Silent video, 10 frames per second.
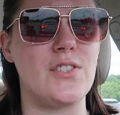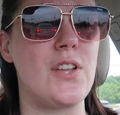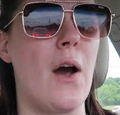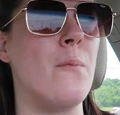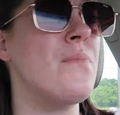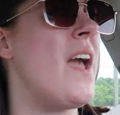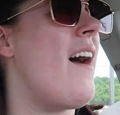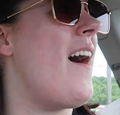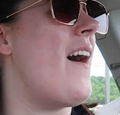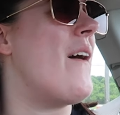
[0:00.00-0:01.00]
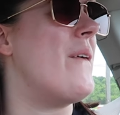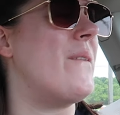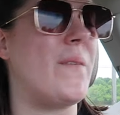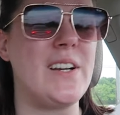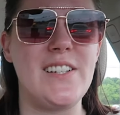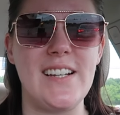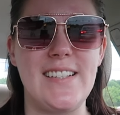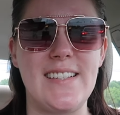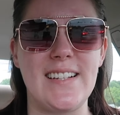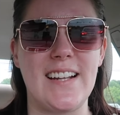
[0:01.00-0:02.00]
So we're
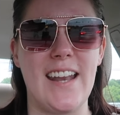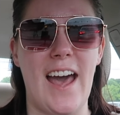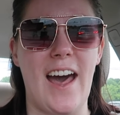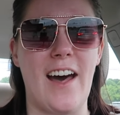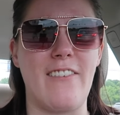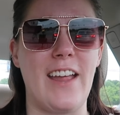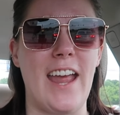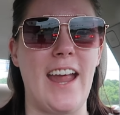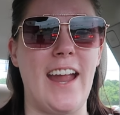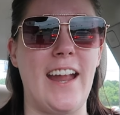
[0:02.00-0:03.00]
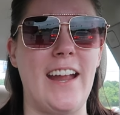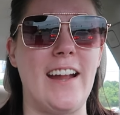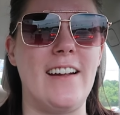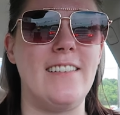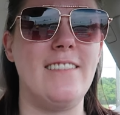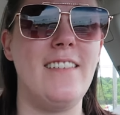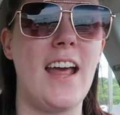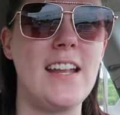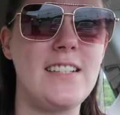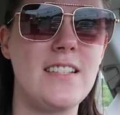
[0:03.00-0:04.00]
just gonna have a
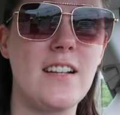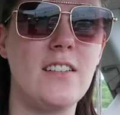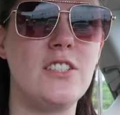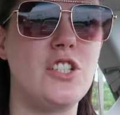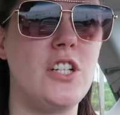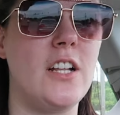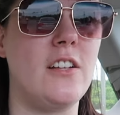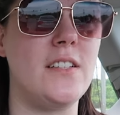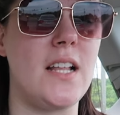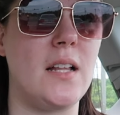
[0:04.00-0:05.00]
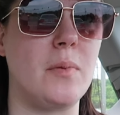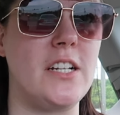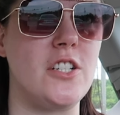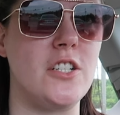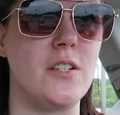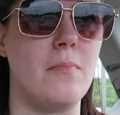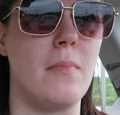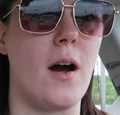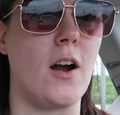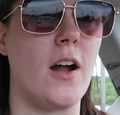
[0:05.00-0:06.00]
nice chill celebration
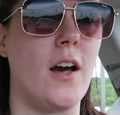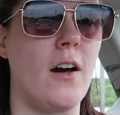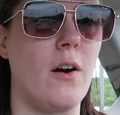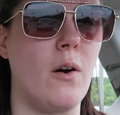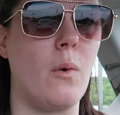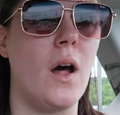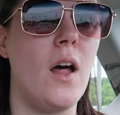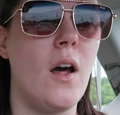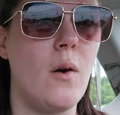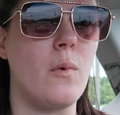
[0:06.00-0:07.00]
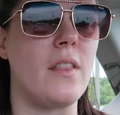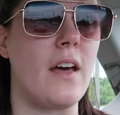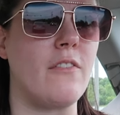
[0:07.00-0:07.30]
tomorrow with